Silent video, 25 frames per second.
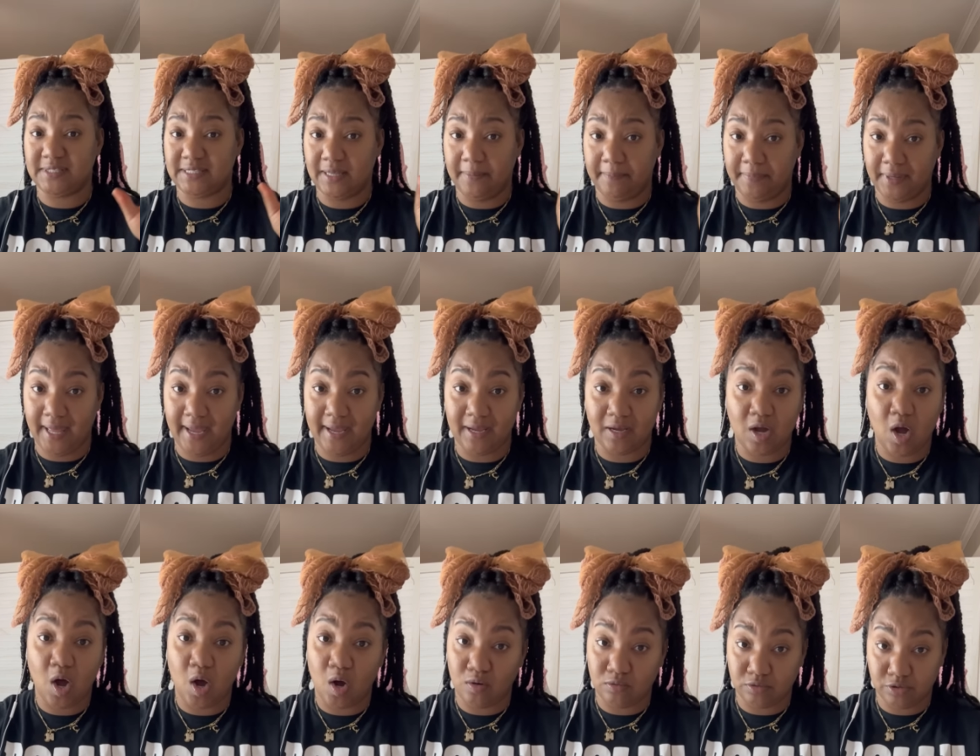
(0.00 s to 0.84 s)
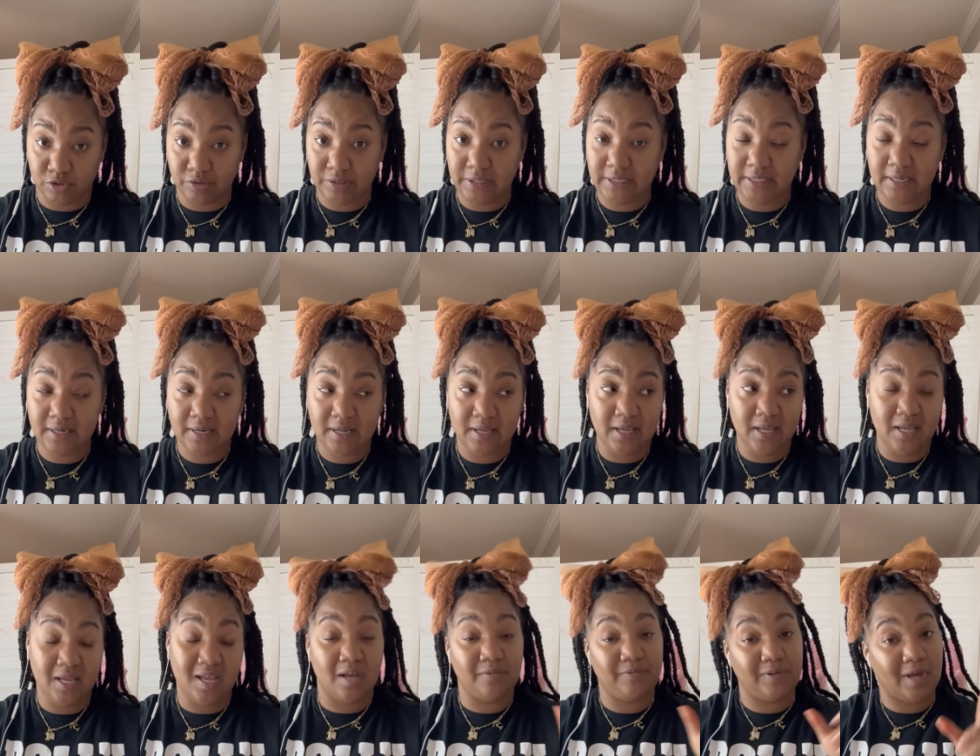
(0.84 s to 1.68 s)
The Black Cauldron.
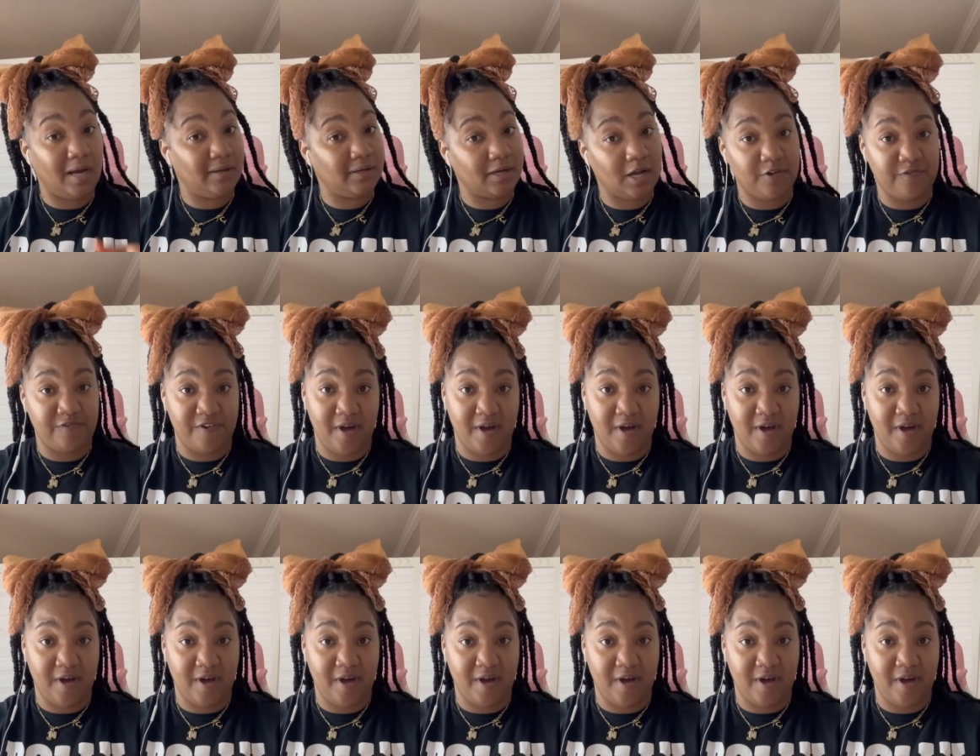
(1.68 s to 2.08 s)
If y'all not